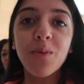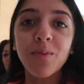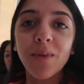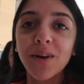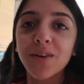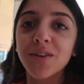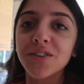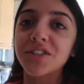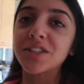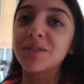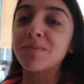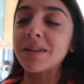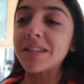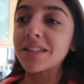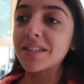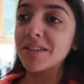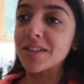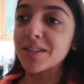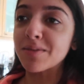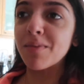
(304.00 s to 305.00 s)
Oh my god, she's
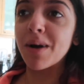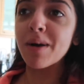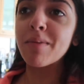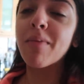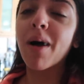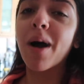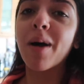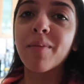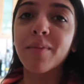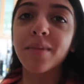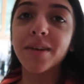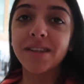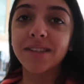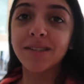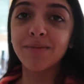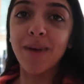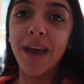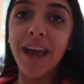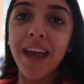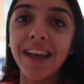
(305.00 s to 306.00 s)
being serious. My mum
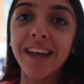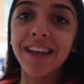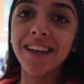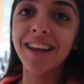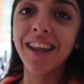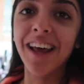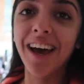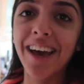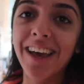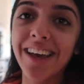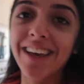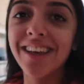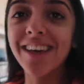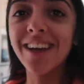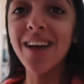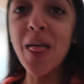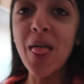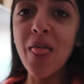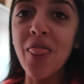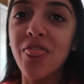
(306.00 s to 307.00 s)
has made
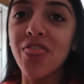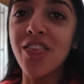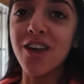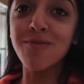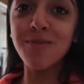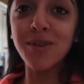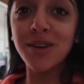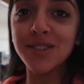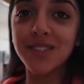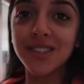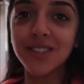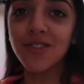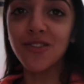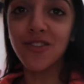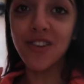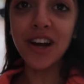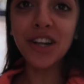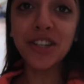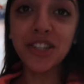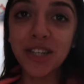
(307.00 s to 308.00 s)
like the most
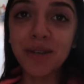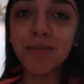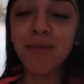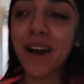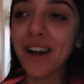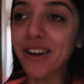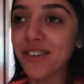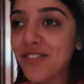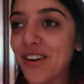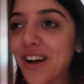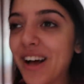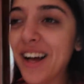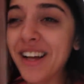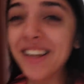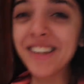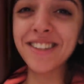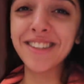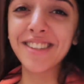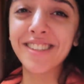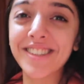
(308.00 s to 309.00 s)
freshy
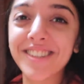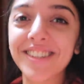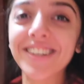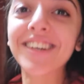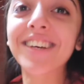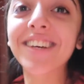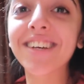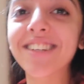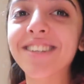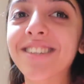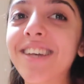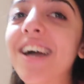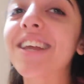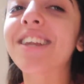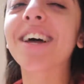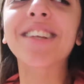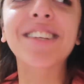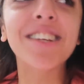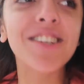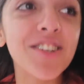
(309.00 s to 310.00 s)
breakfast.
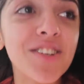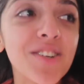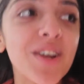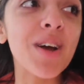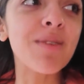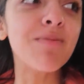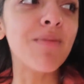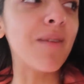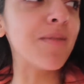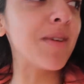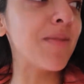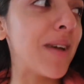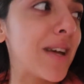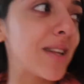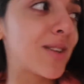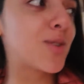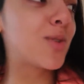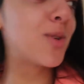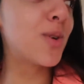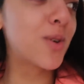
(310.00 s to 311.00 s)
Saina, did you know mummy
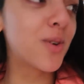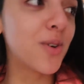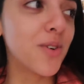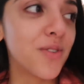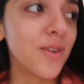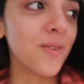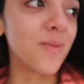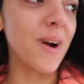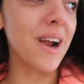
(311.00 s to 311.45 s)
made cuckoo for